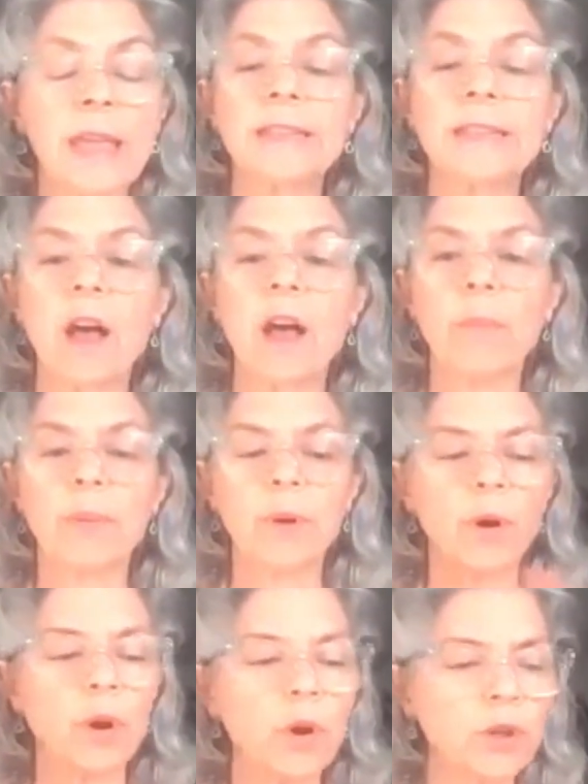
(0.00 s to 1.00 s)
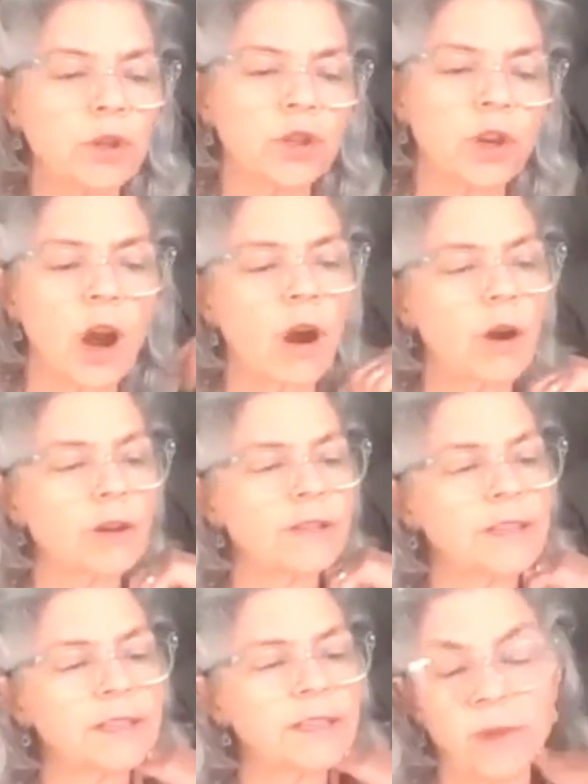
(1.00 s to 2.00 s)
is to help purge our
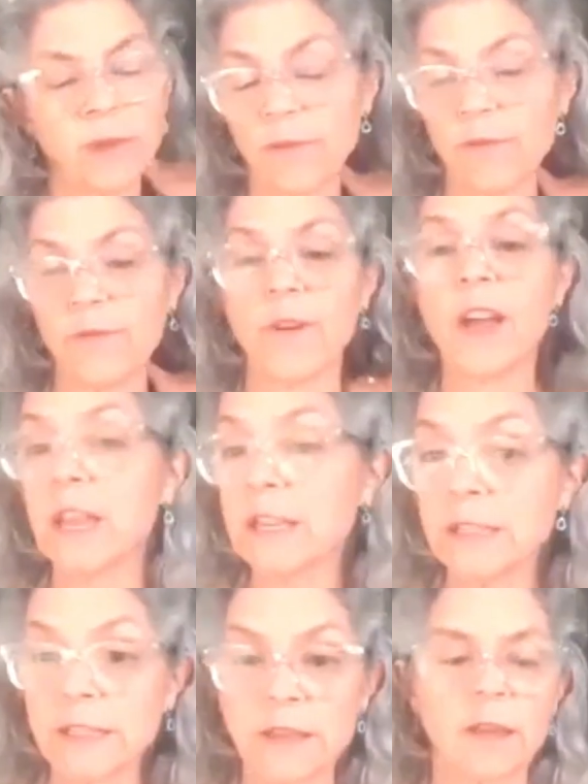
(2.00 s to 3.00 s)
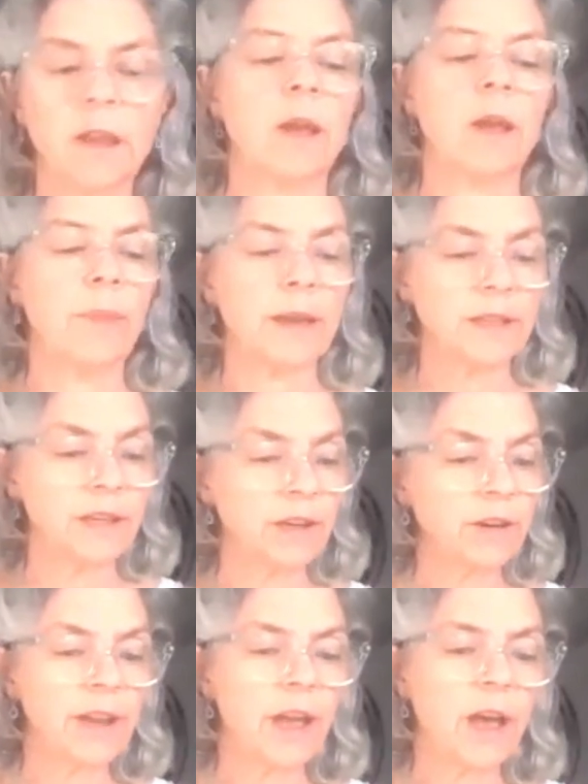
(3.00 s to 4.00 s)
system of fungus,
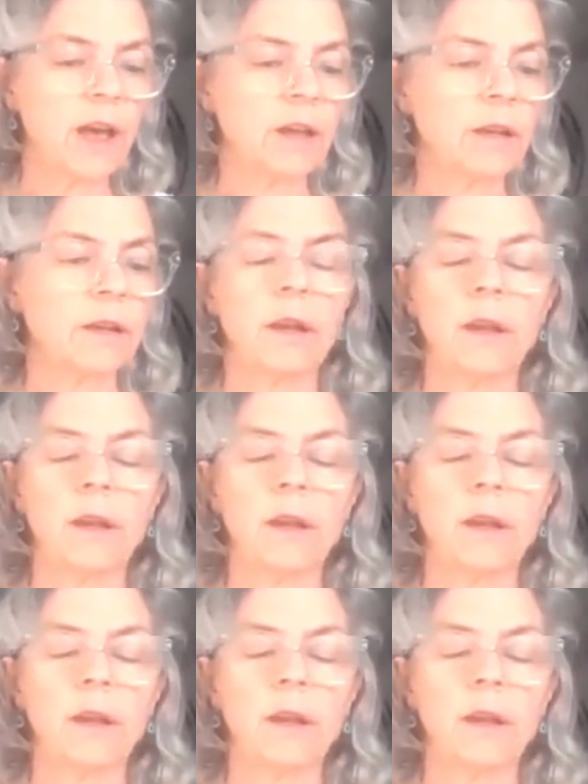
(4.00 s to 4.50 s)
bacteria,